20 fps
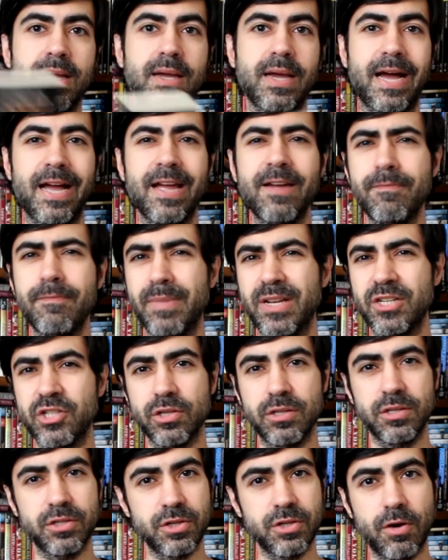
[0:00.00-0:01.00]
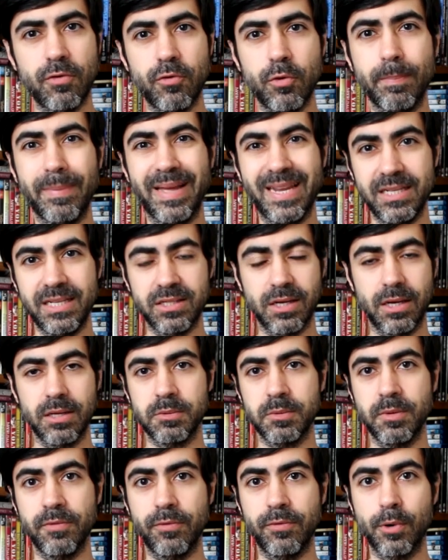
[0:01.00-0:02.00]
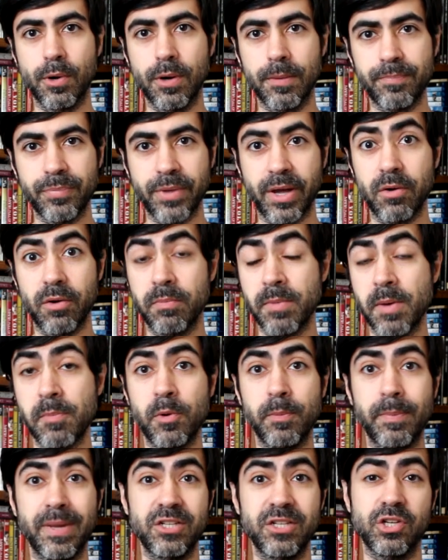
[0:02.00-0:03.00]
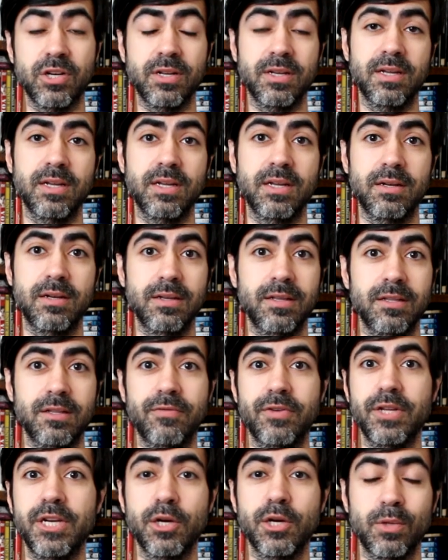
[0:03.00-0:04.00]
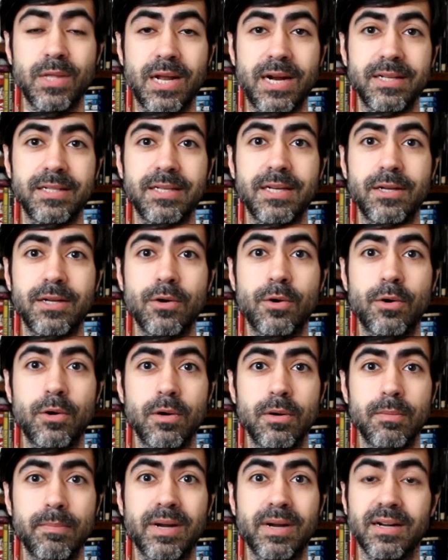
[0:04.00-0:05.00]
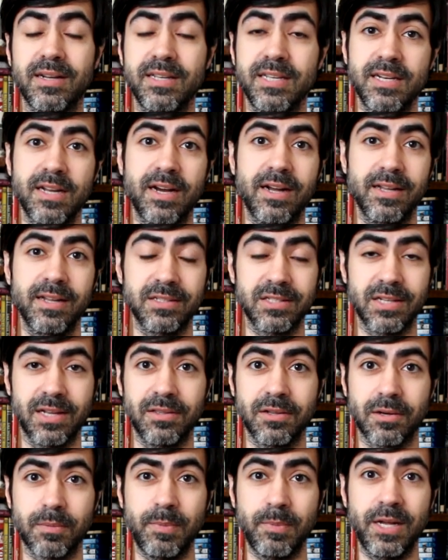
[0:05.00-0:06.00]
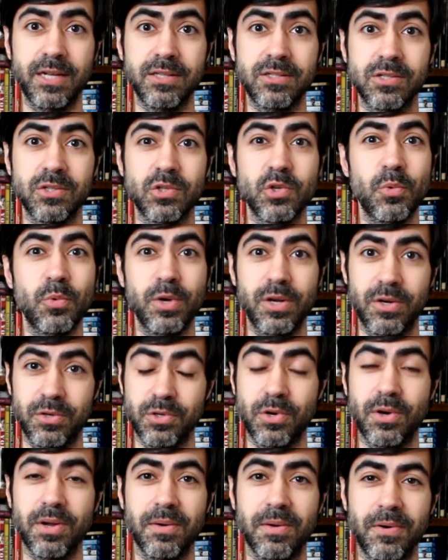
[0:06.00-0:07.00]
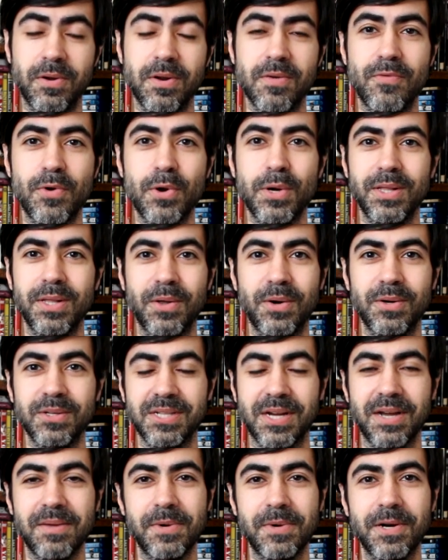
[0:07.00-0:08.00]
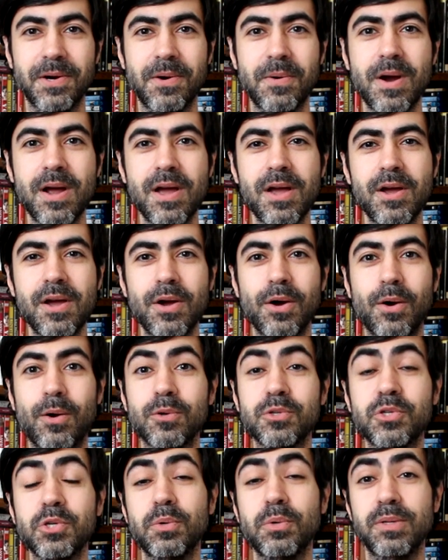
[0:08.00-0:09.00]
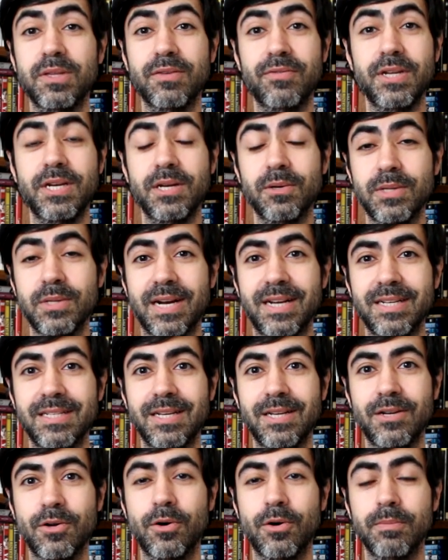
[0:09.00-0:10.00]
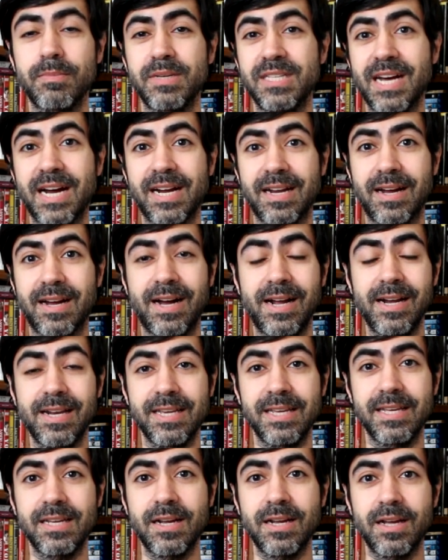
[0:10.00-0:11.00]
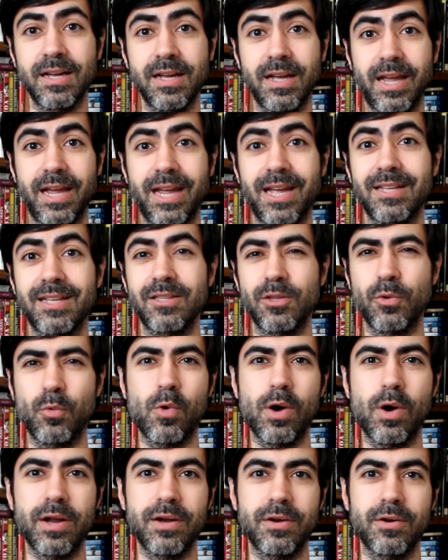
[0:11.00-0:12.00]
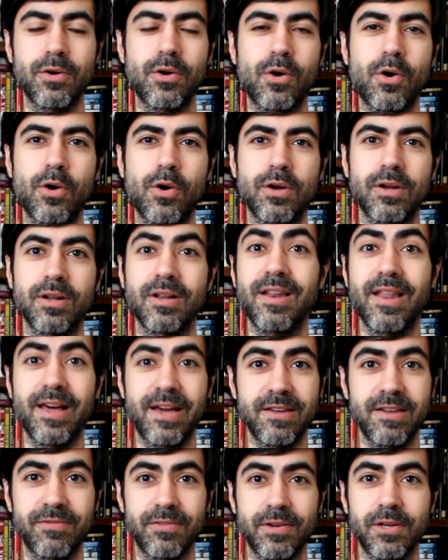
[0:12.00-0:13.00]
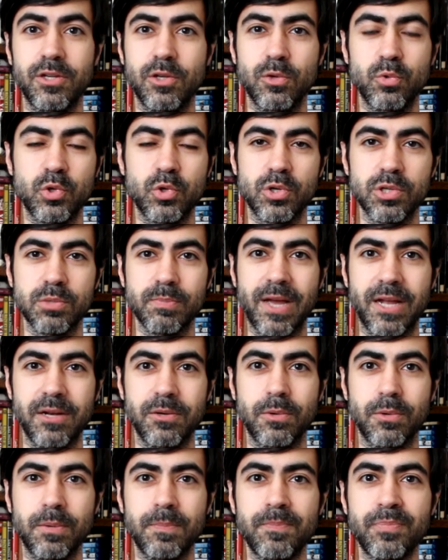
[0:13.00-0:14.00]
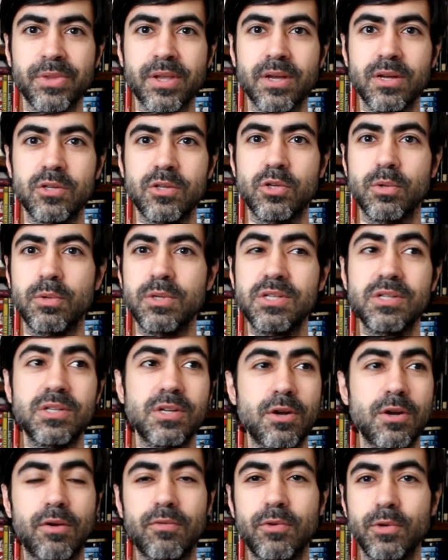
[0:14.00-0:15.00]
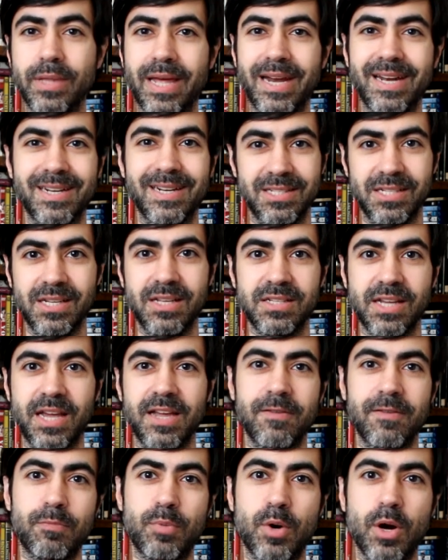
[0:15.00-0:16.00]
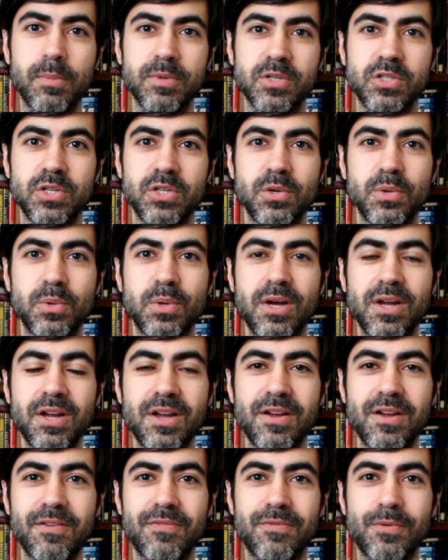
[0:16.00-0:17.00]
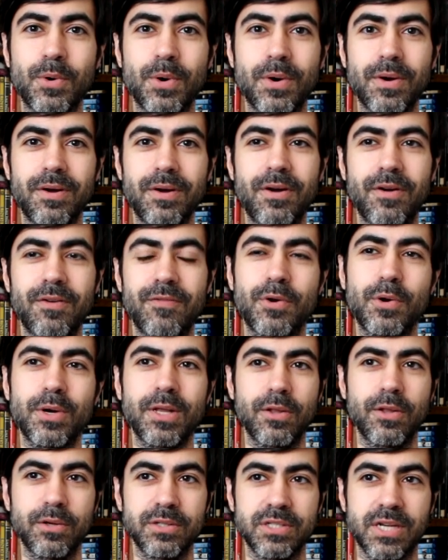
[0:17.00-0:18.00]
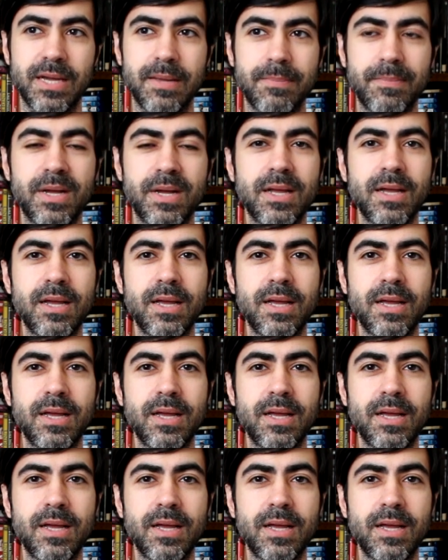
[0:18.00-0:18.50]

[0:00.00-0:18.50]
I have mentioned this novel many times before. I remember mentioning it in the video that I did on Berlin Alexanderplatz, so we are talking about a very long time ago. Also in the video that I did on Midaq Ali, and the one on Life, a User's Manual. So this is a novel that in a sense I have promised you for a very long time.